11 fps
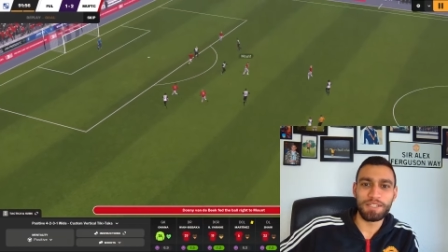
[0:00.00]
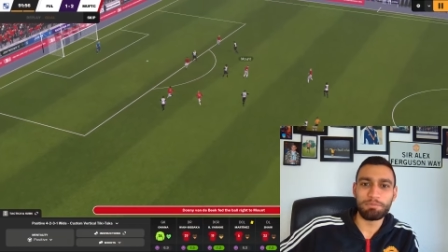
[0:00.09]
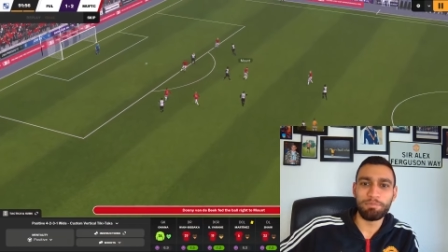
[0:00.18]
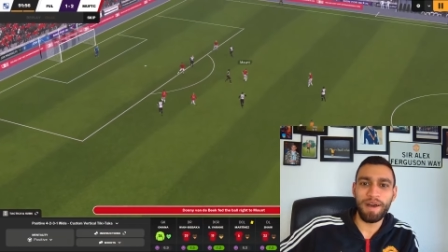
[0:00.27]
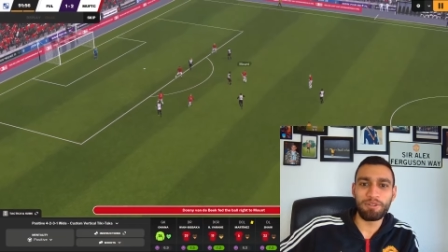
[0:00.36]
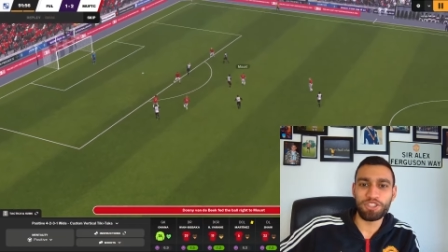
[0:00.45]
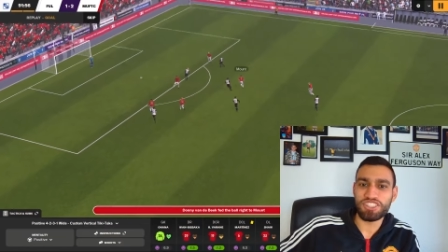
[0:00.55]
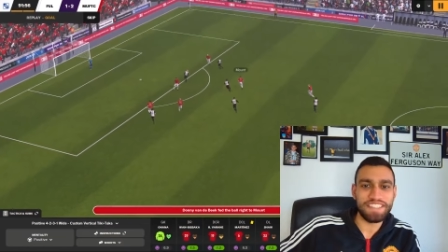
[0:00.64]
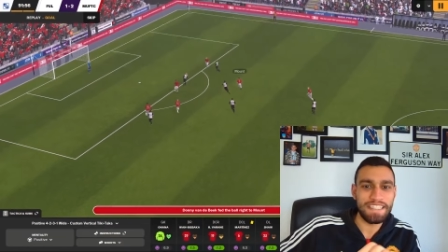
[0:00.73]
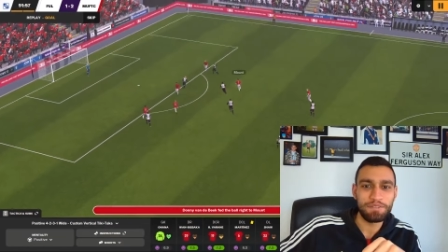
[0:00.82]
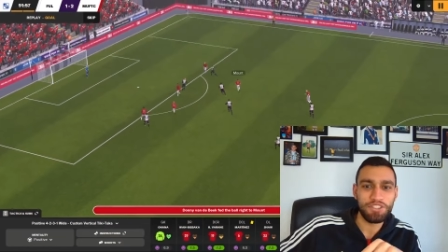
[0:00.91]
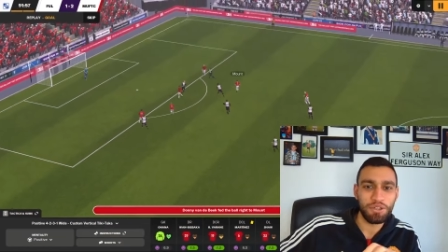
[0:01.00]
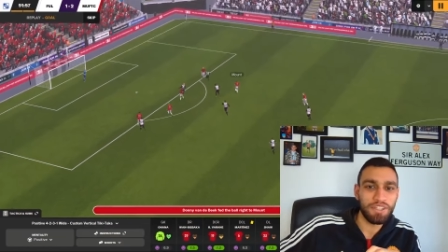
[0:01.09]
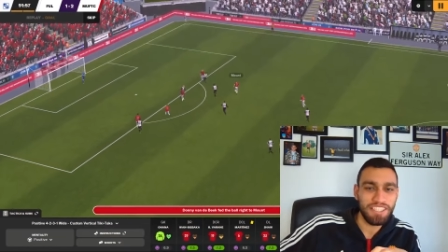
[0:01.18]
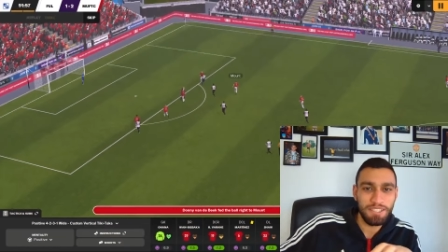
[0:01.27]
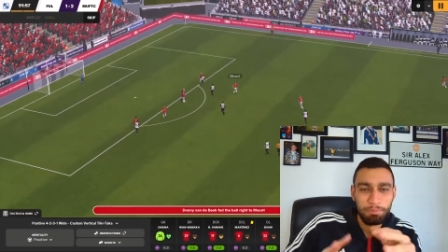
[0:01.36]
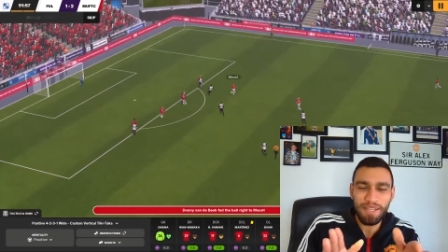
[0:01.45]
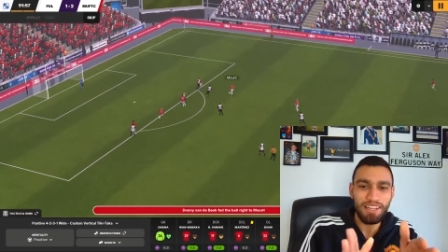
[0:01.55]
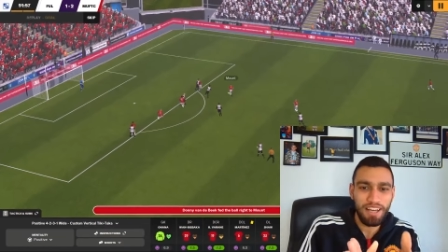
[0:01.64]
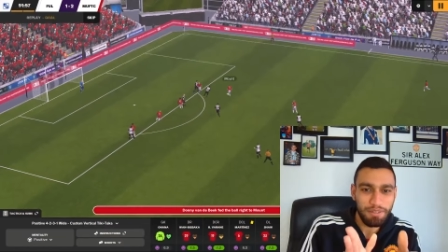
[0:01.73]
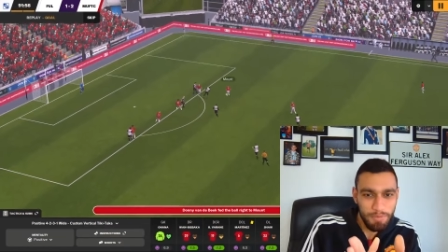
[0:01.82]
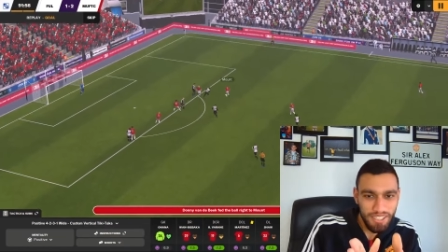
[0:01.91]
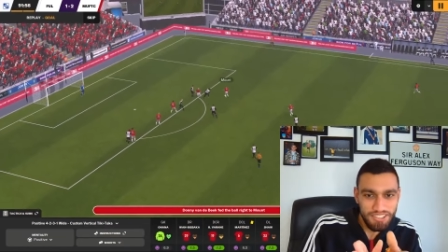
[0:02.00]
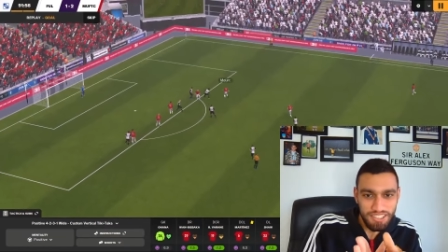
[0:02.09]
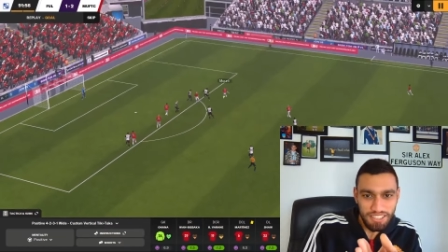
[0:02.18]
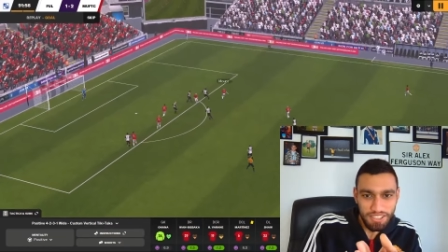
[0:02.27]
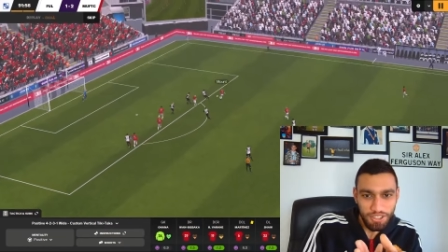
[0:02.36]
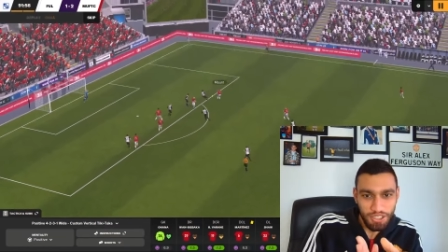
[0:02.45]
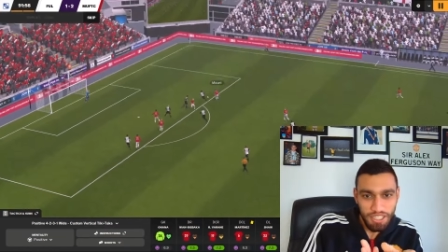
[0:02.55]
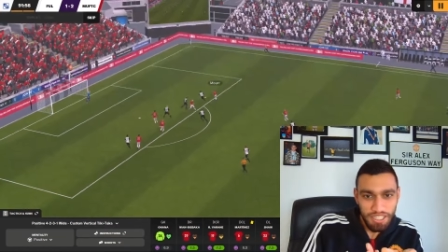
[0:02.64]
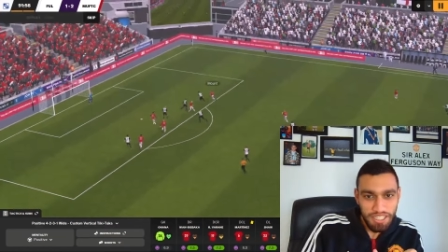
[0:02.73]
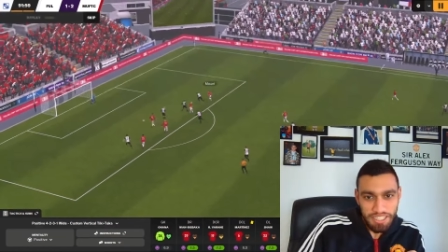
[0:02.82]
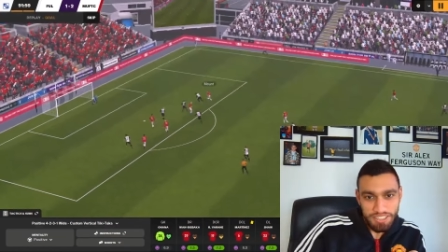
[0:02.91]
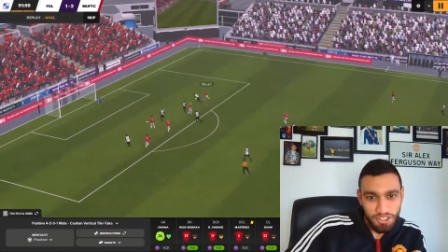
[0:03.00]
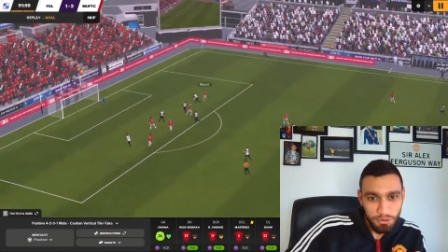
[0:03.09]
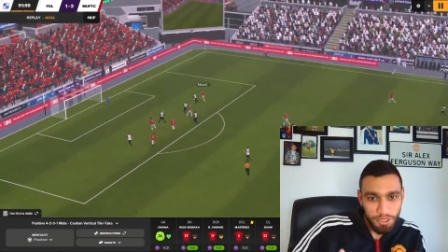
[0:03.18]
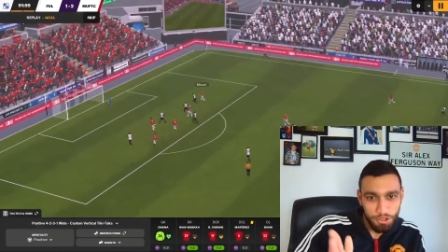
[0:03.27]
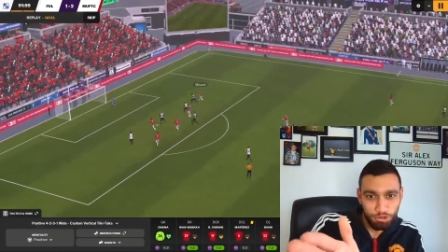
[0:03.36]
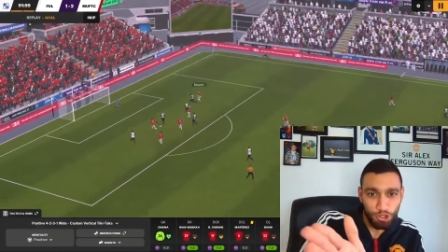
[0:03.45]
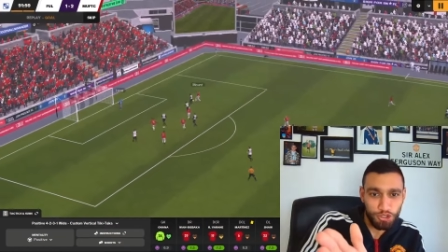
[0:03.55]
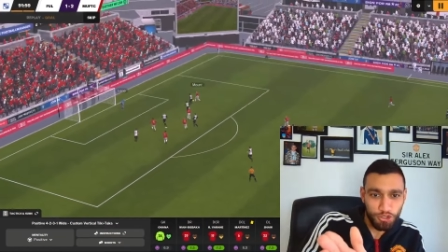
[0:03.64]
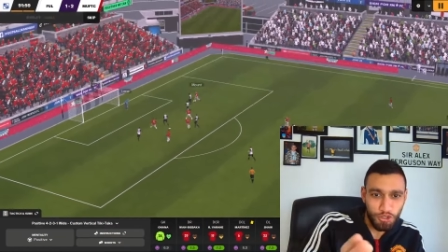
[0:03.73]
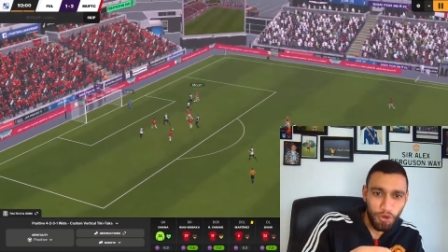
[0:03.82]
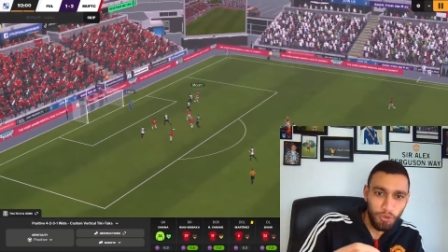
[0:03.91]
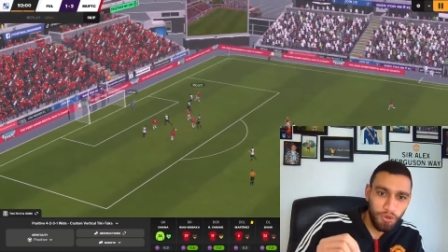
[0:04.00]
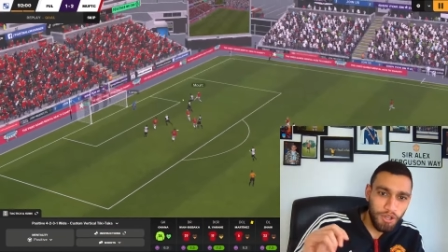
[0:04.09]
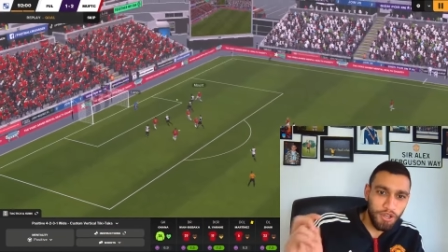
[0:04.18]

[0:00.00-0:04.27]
Mount just keeps going. It's a bit like Messi. Look, he's going across the goal.